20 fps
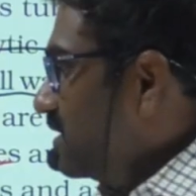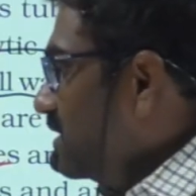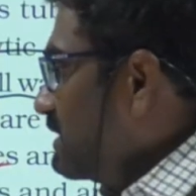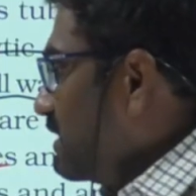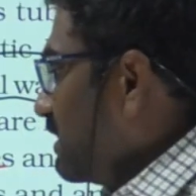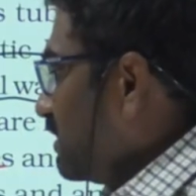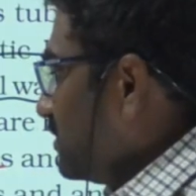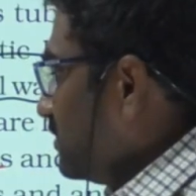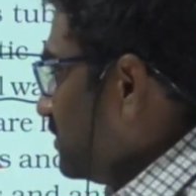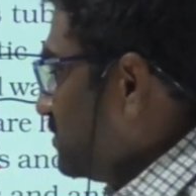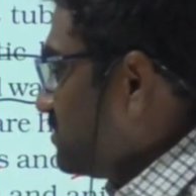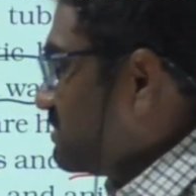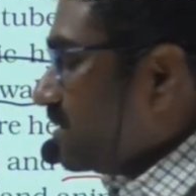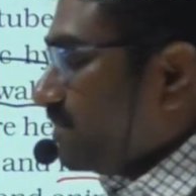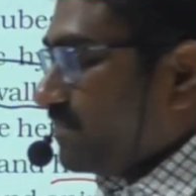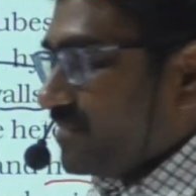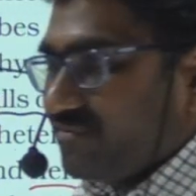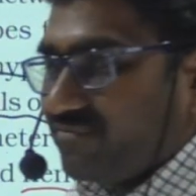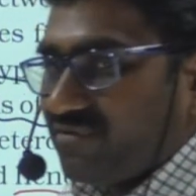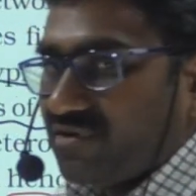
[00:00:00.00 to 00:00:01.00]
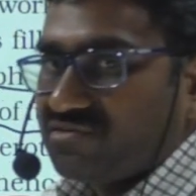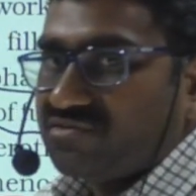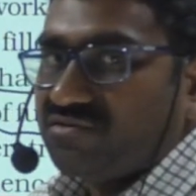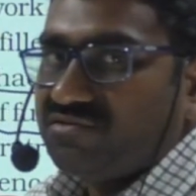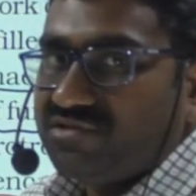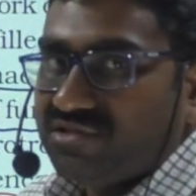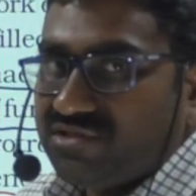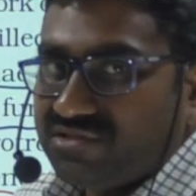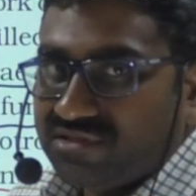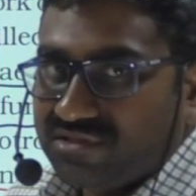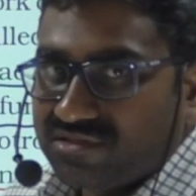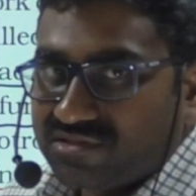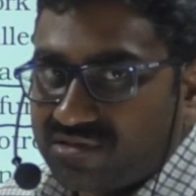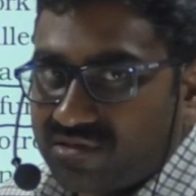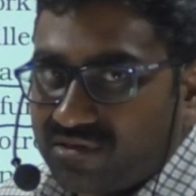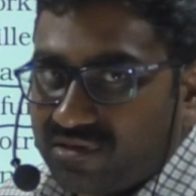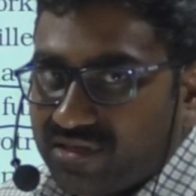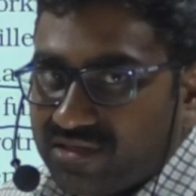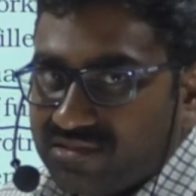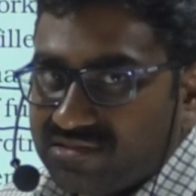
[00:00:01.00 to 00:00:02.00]
And this type of association is
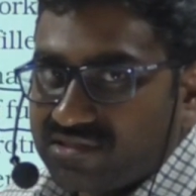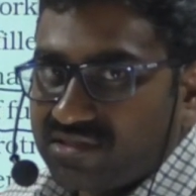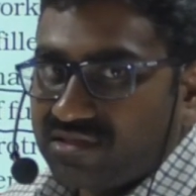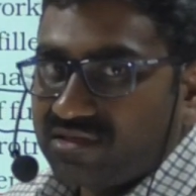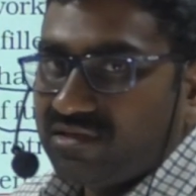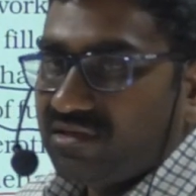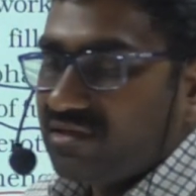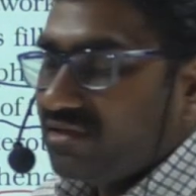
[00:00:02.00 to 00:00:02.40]
called as a